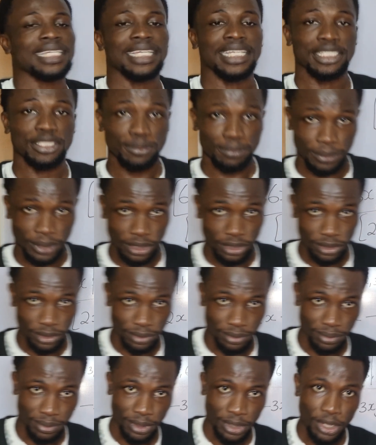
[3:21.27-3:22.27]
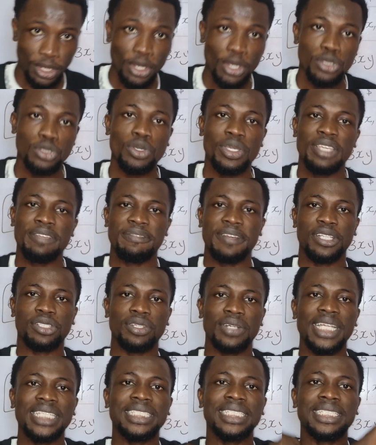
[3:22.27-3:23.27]
expression. So in
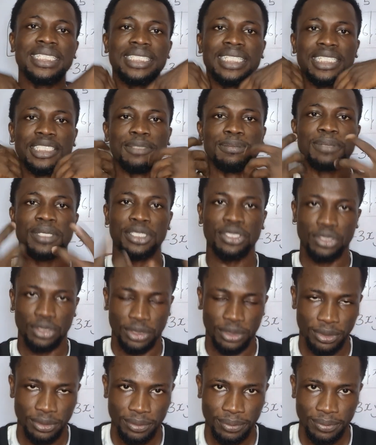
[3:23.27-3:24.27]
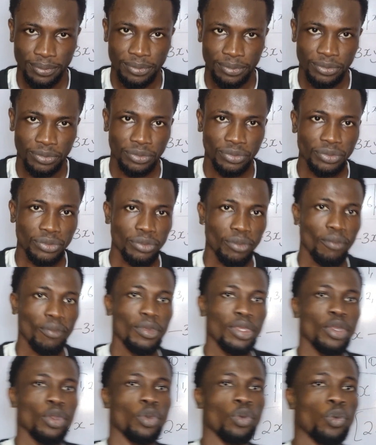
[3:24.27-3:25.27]
factorizing this expression,
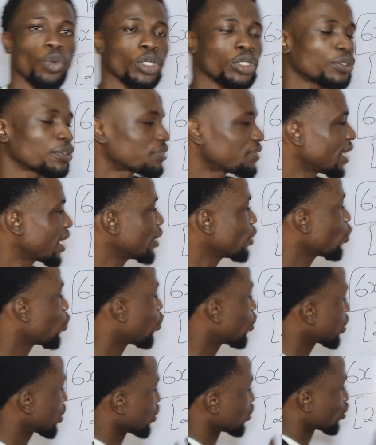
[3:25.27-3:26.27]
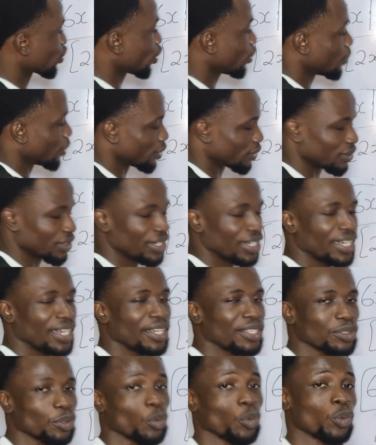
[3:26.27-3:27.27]
we want to find what is common.
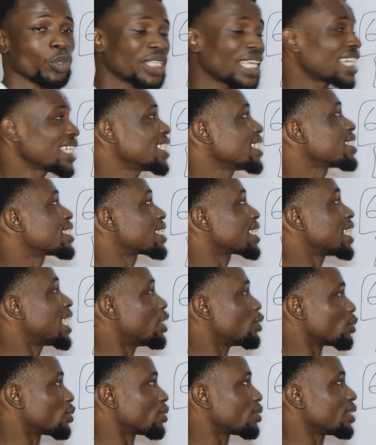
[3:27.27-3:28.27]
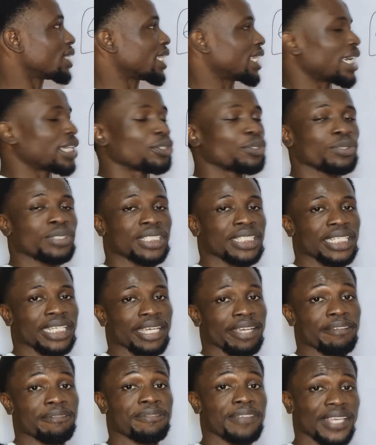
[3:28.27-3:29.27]
So we'll take this route that I use
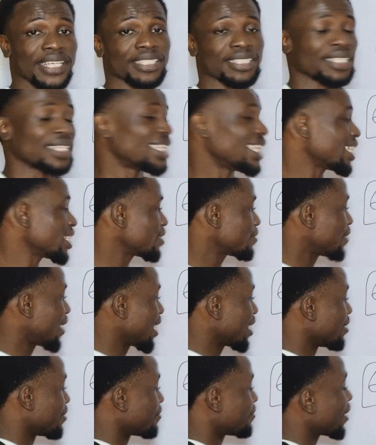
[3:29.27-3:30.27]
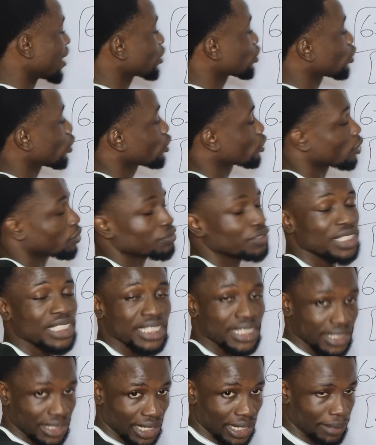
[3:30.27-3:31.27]
here. First, let's find the factors of
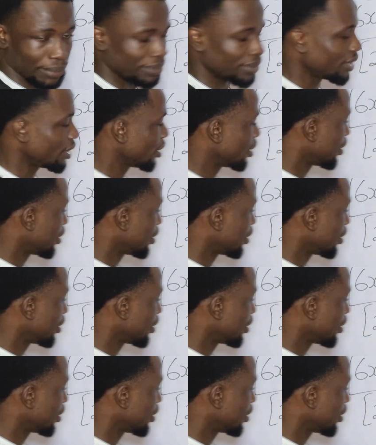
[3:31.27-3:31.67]
each term.